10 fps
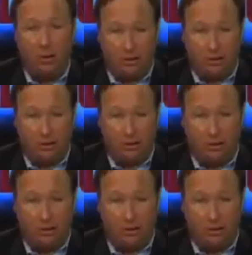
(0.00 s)
Not going to
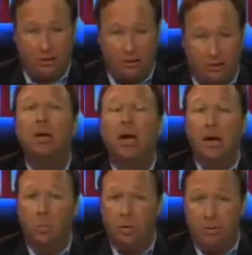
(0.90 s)
do this,
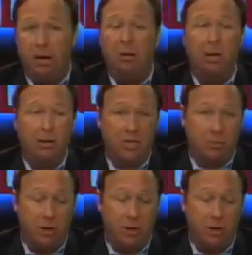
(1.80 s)
and went public and said,